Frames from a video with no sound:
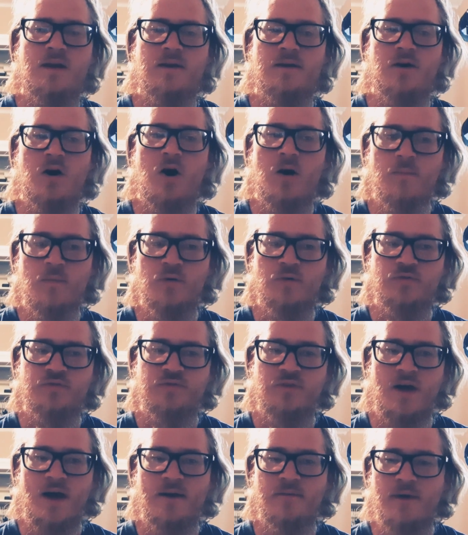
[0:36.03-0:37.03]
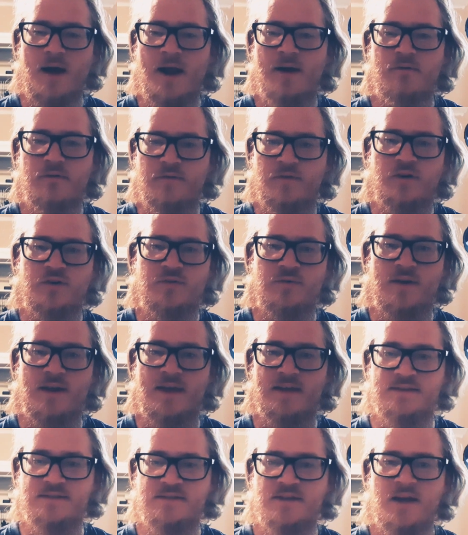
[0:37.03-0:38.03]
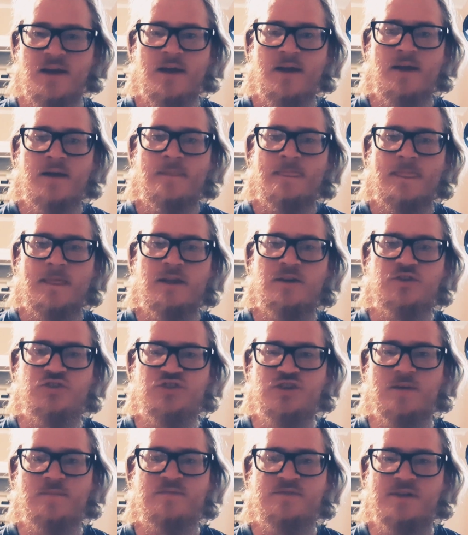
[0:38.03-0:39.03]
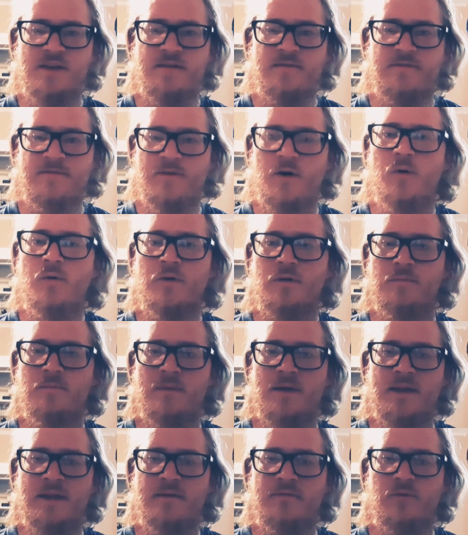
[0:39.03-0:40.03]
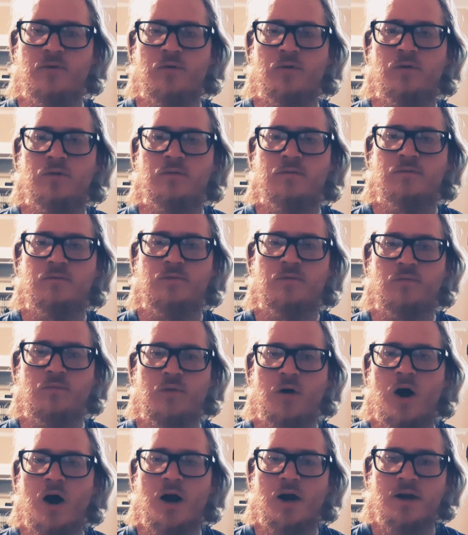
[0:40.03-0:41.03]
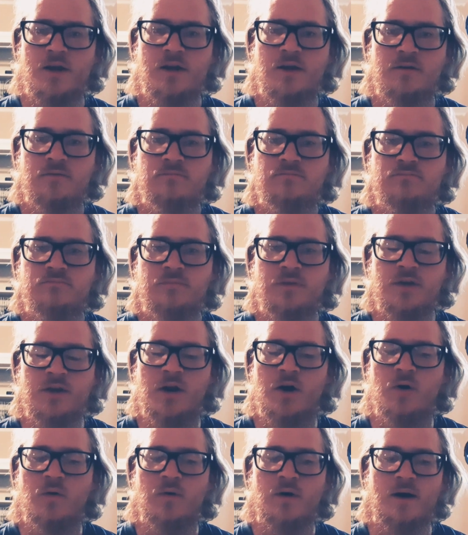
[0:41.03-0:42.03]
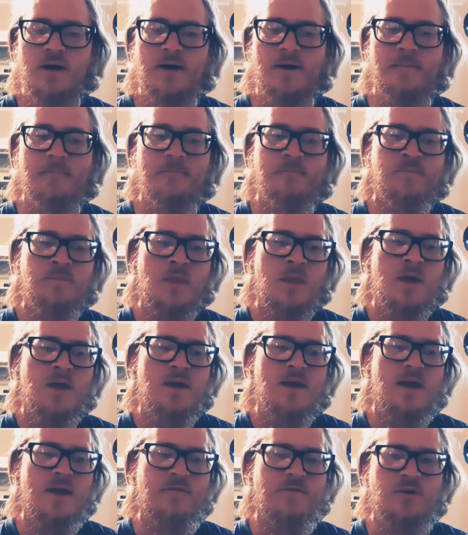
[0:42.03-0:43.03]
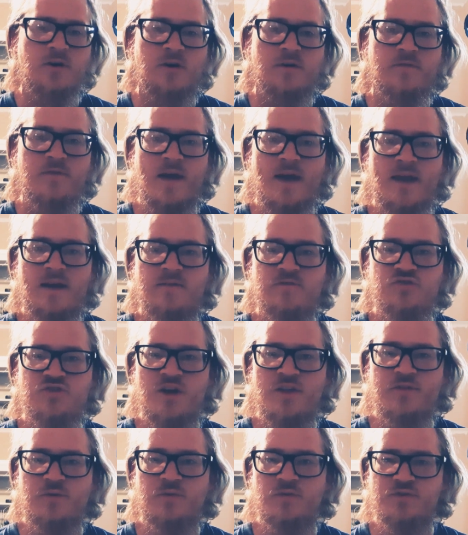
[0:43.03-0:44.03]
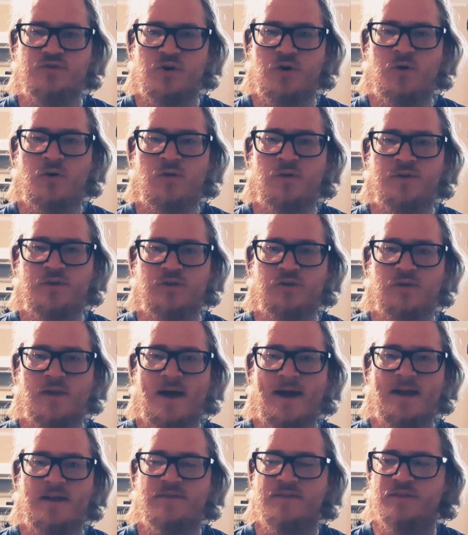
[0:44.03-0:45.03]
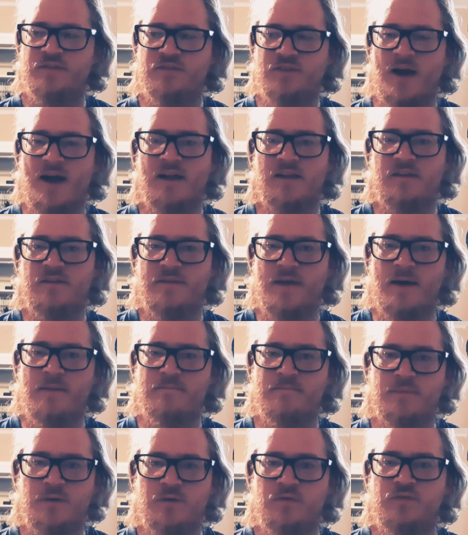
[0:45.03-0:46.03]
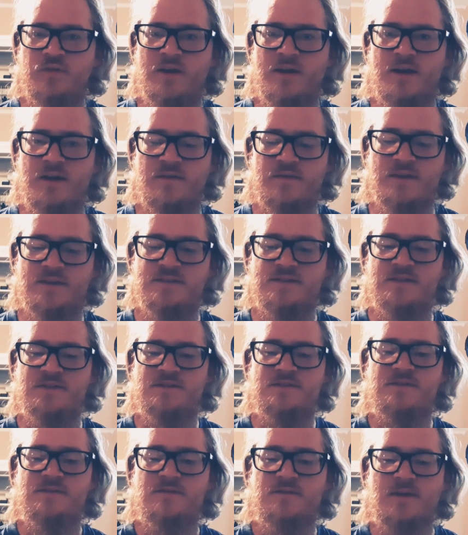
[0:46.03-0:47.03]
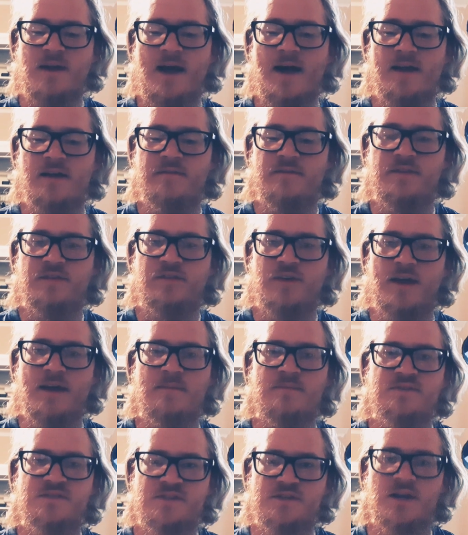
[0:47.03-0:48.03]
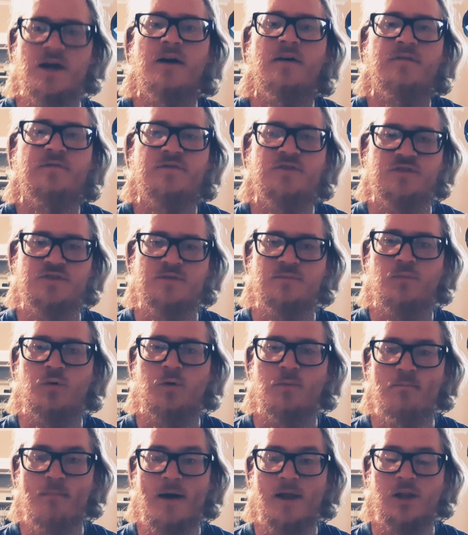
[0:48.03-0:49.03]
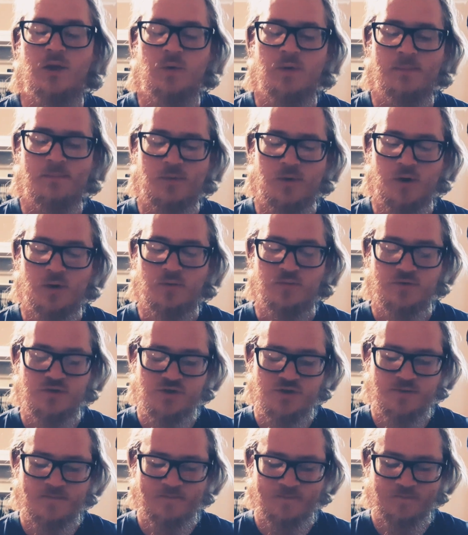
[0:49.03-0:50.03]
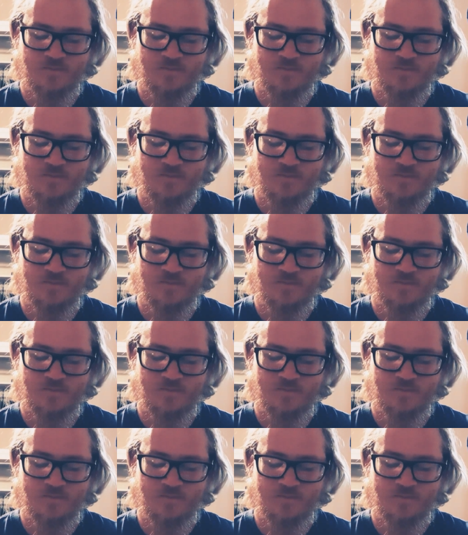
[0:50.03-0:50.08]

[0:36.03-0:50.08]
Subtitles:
almost, I refer to it as gypsy folk medieval rock. If you're a fan of Jethro Tull and you like the style of that music, this is kind of the same stuff, just a more mellow approach.